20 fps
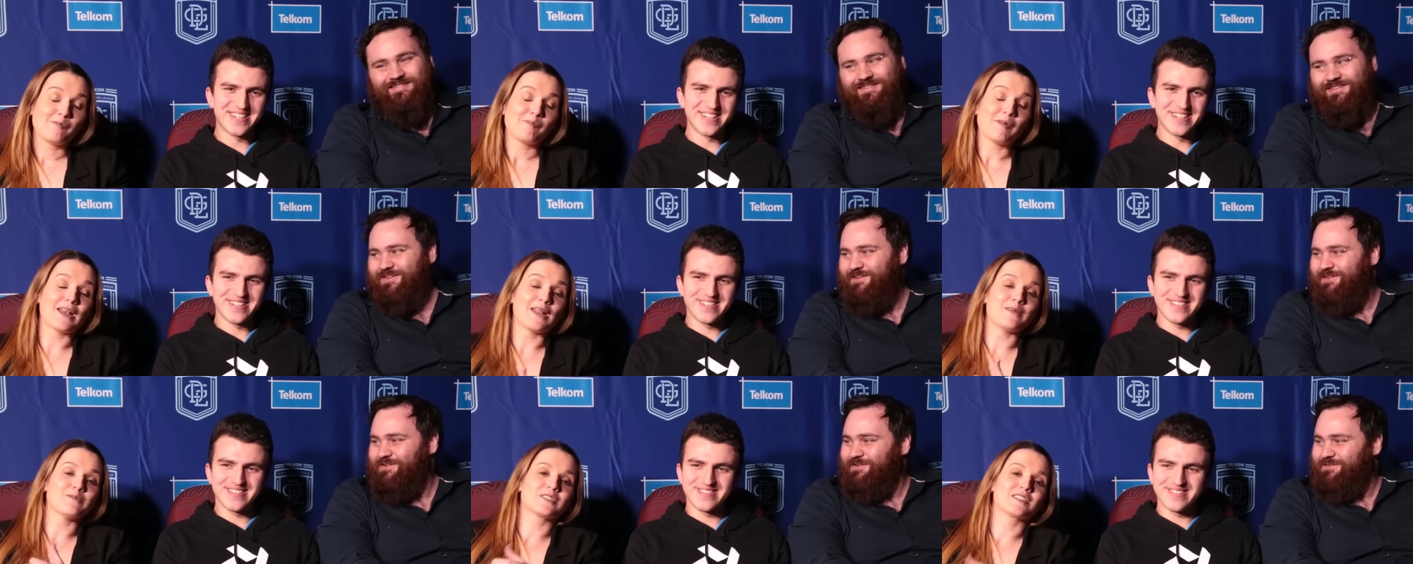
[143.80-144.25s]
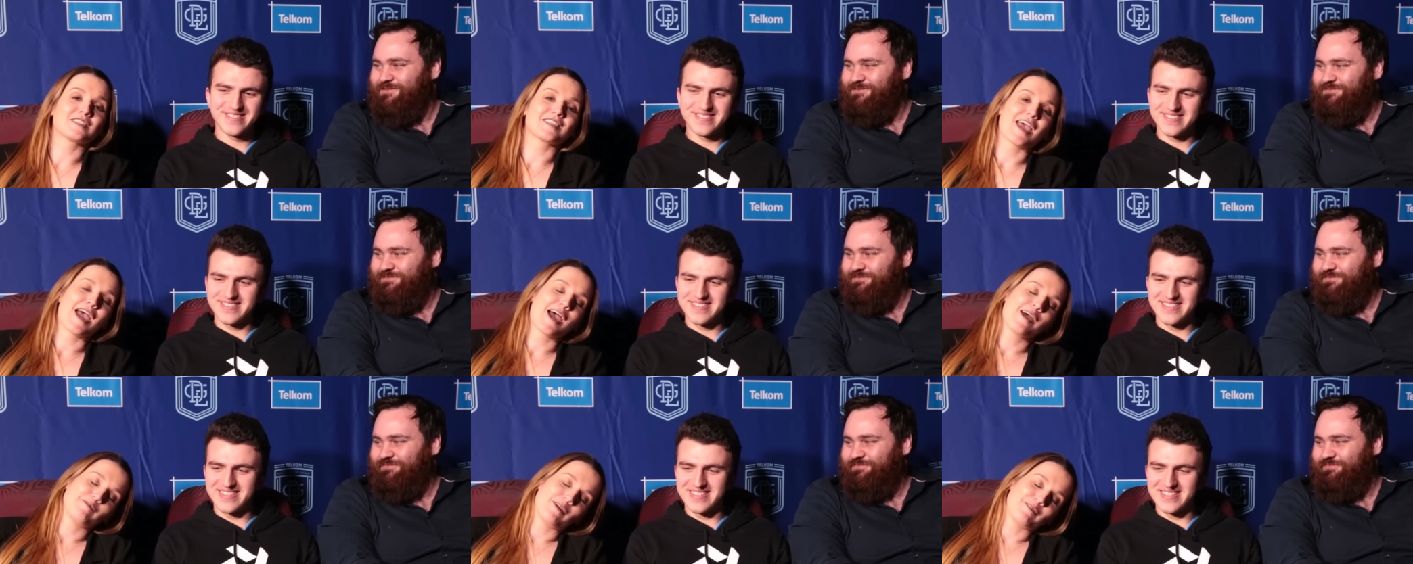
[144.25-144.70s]
Speaker 1: My name is
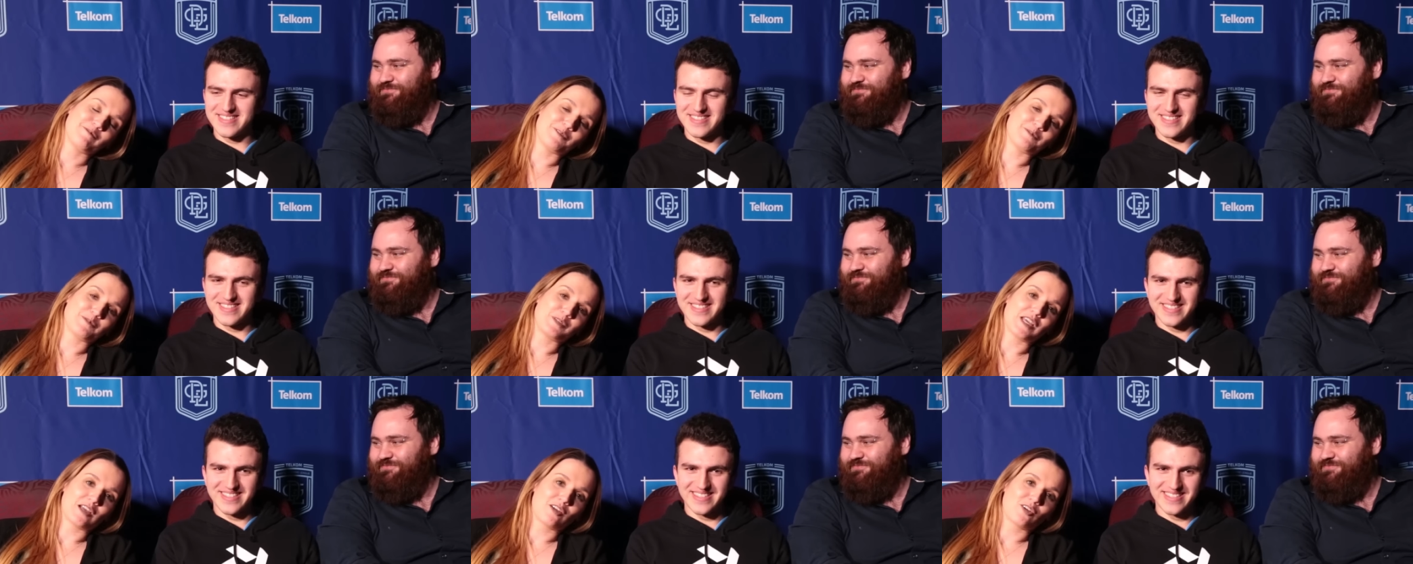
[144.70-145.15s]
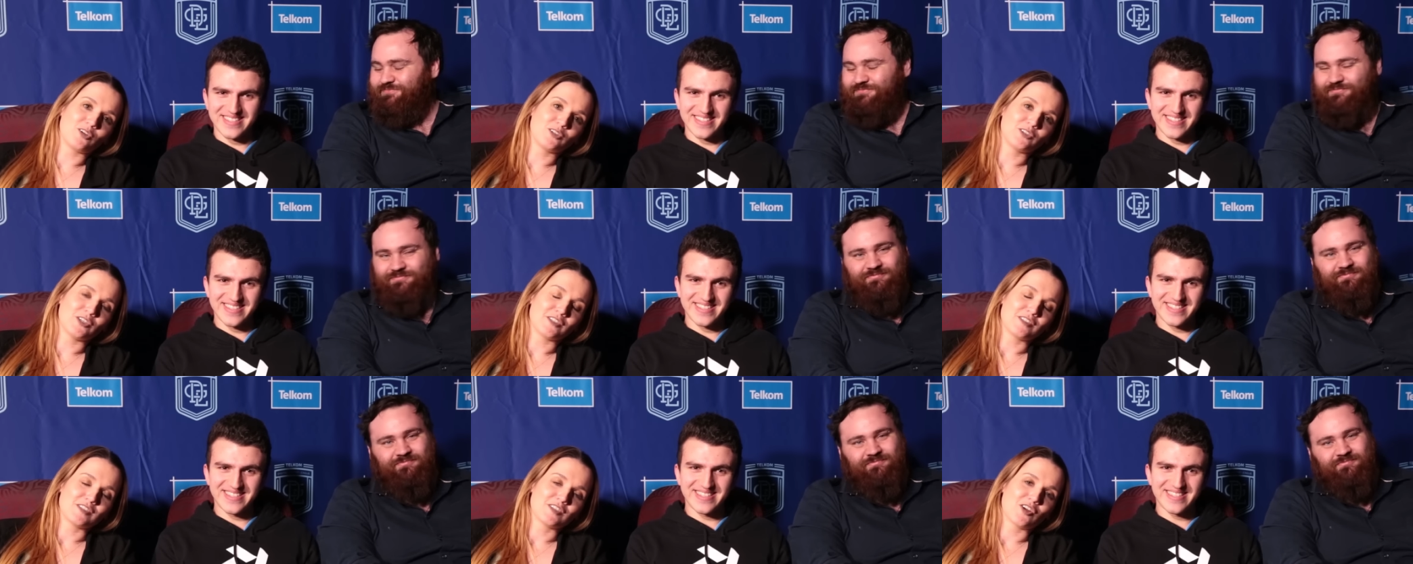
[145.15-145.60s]
Sam. I'm from
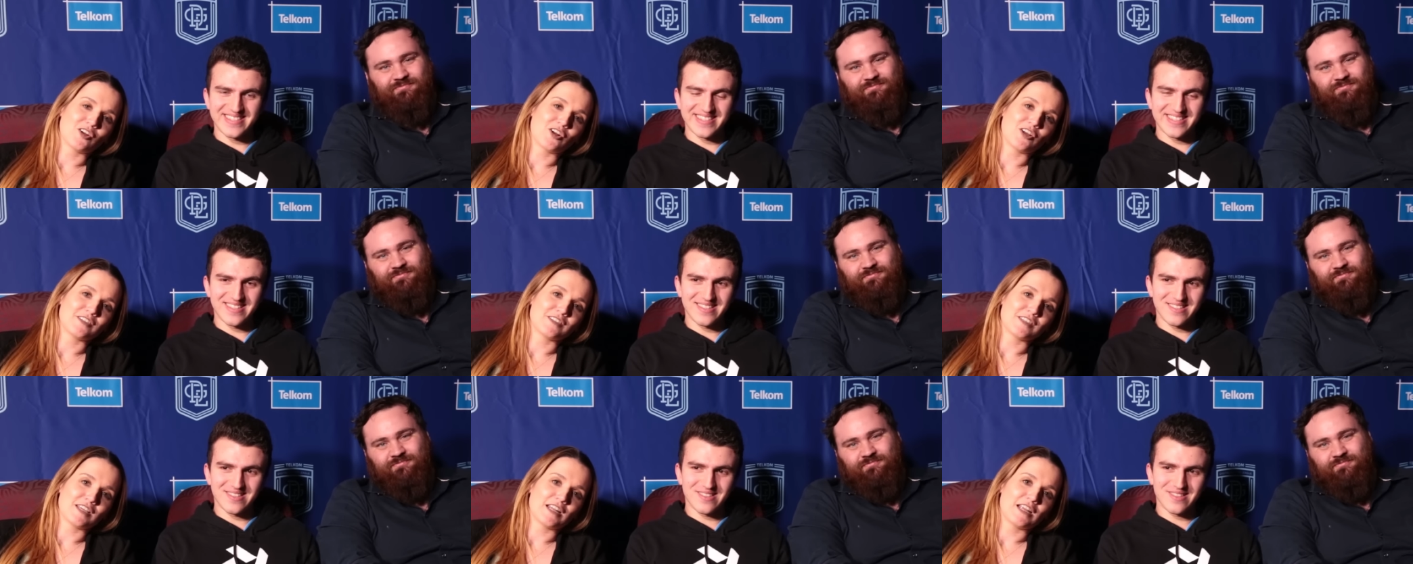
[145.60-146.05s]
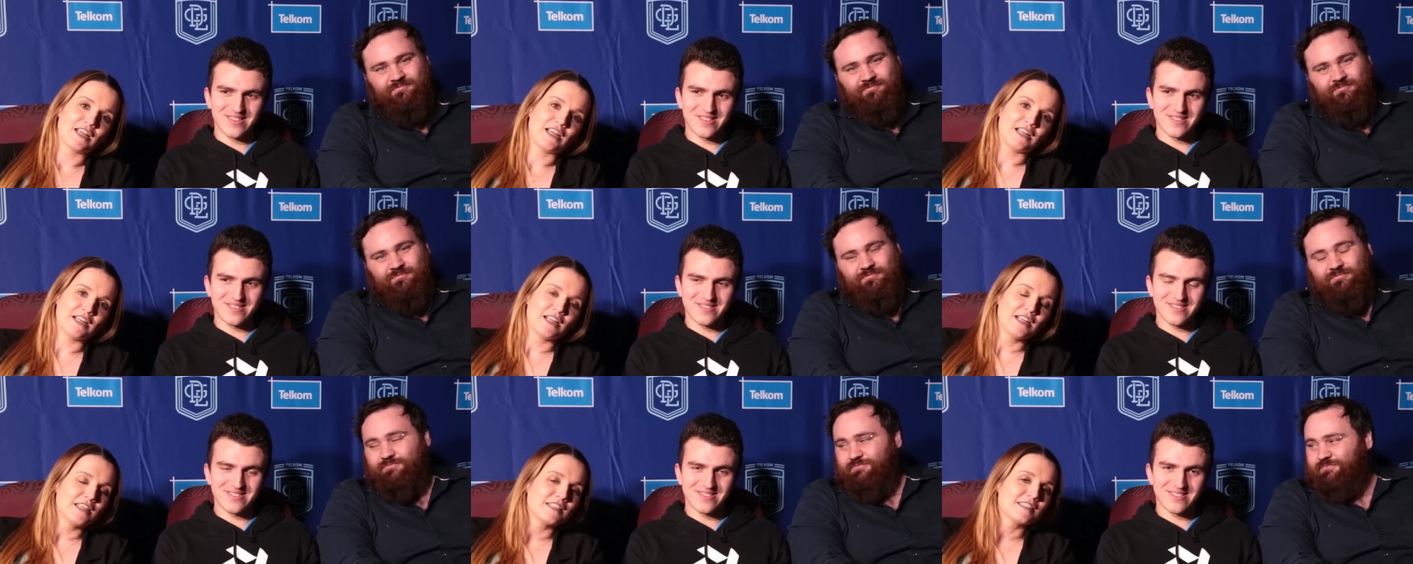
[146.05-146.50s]
tickle.co.za.
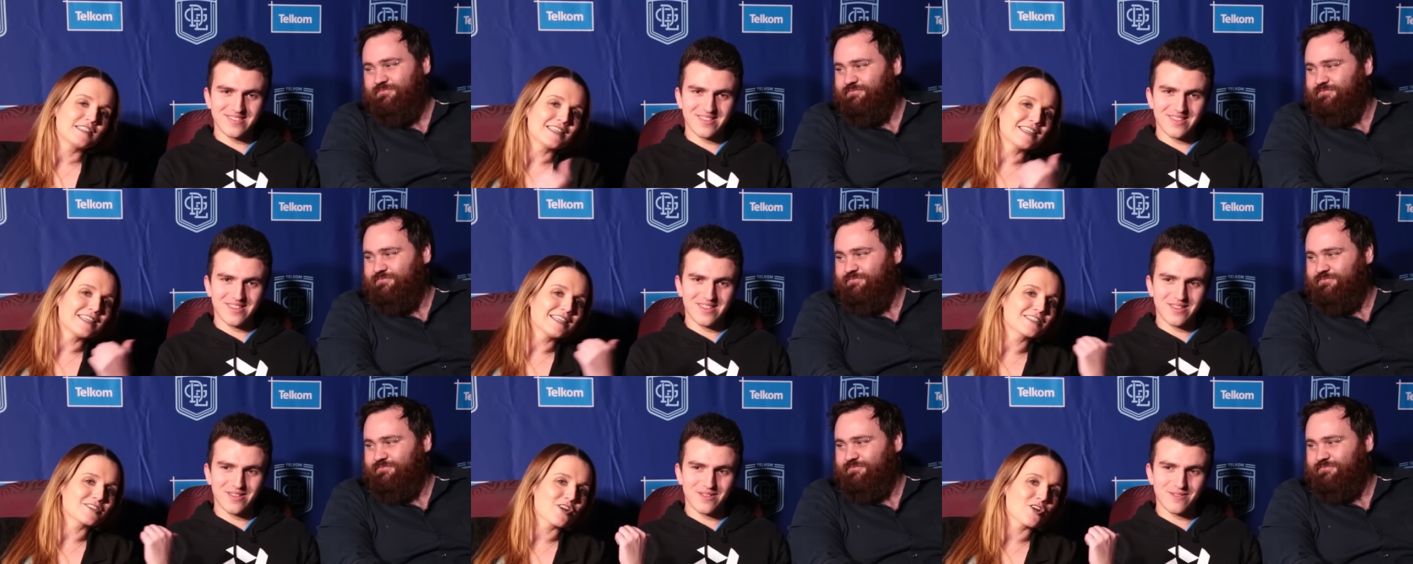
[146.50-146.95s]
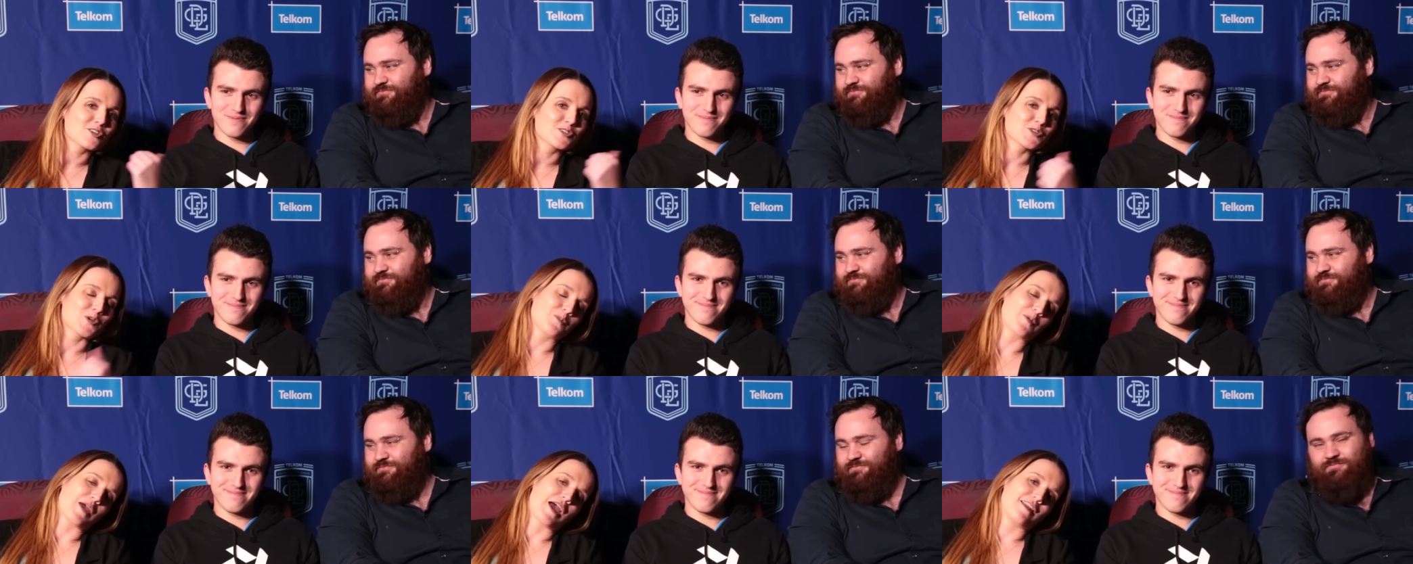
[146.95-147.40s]
See, he's not so
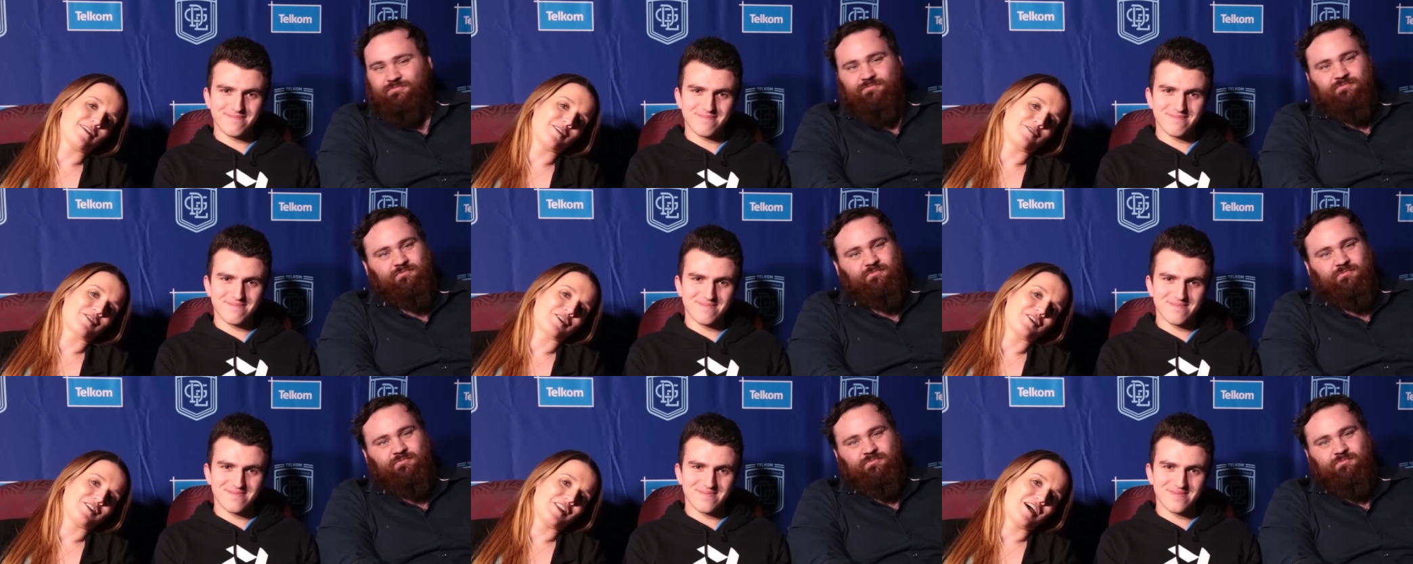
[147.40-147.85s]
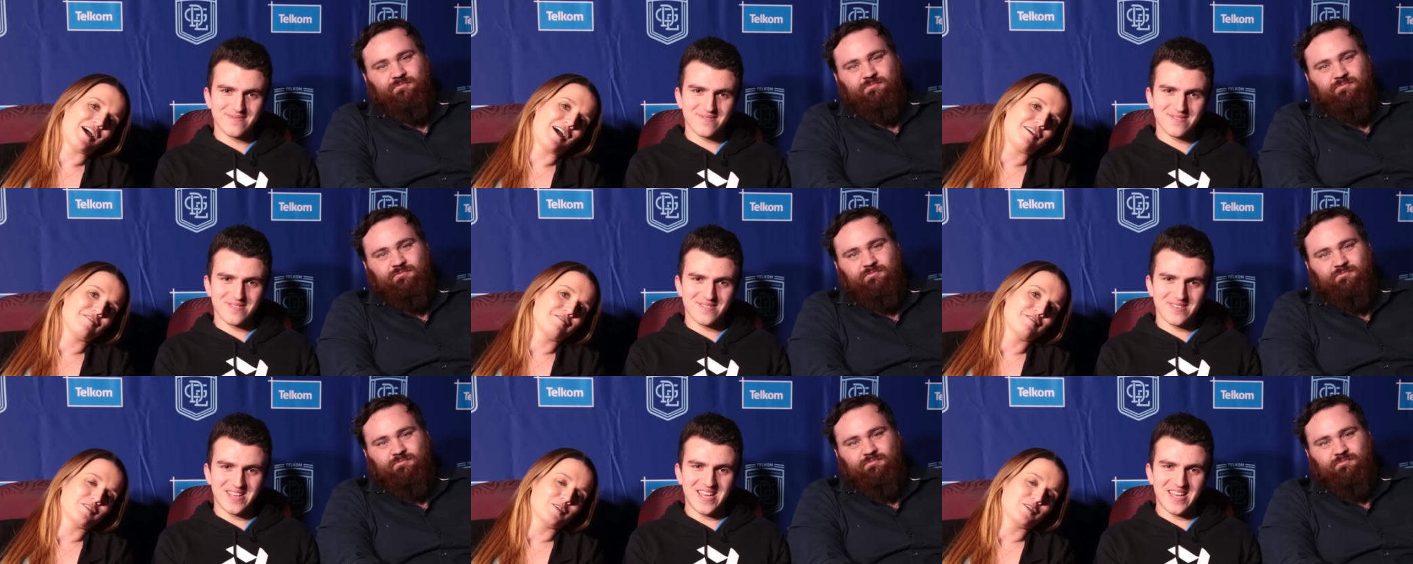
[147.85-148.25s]
bad in real life.